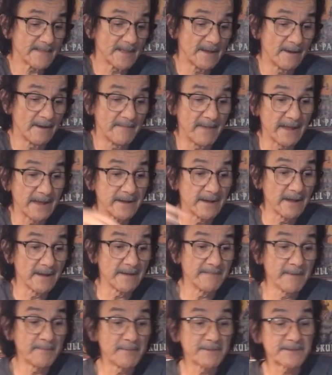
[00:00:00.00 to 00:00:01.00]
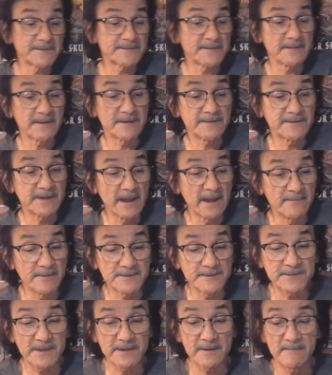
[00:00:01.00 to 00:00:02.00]
Oh man, here, let me put this on the table
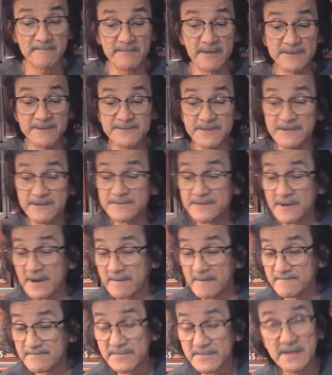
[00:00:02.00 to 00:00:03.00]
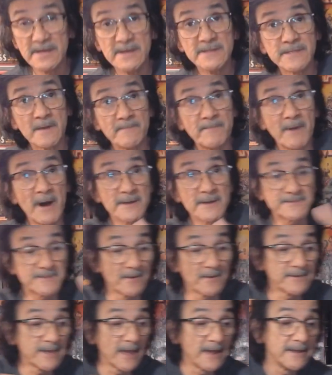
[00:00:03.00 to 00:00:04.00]
so I don't mess these up. The box,
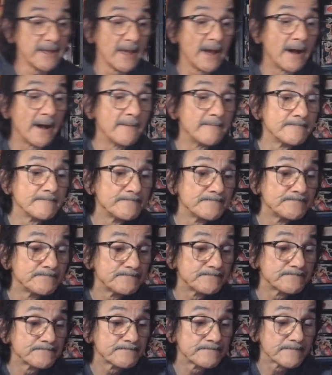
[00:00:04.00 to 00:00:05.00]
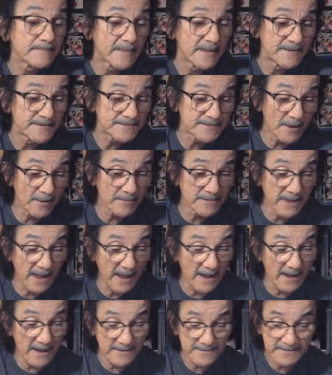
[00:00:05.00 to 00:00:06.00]
okay, yeah. So, yeah.